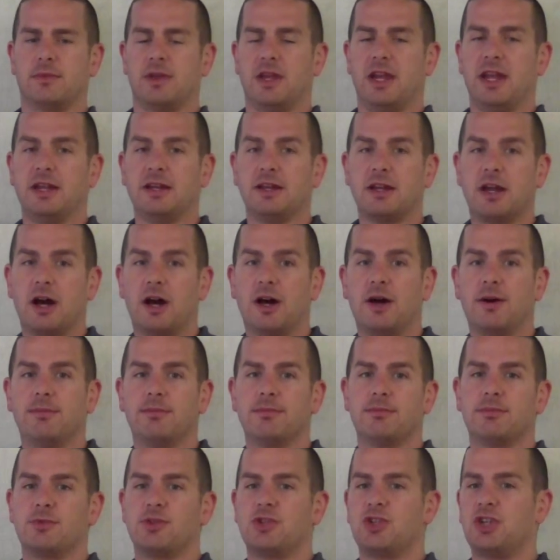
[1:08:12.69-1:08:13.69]

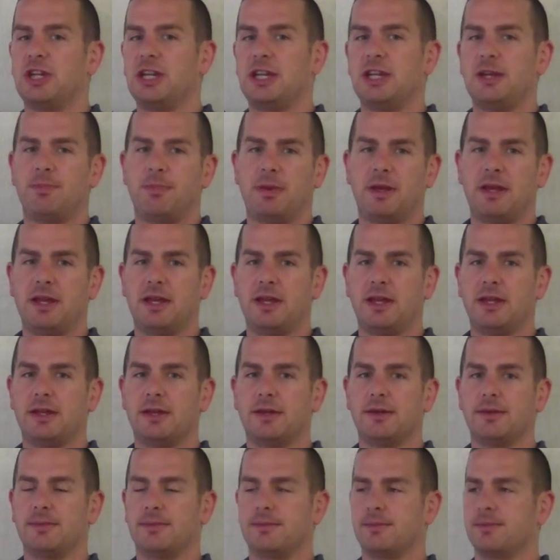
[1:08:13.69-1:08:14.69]
Income, GDP,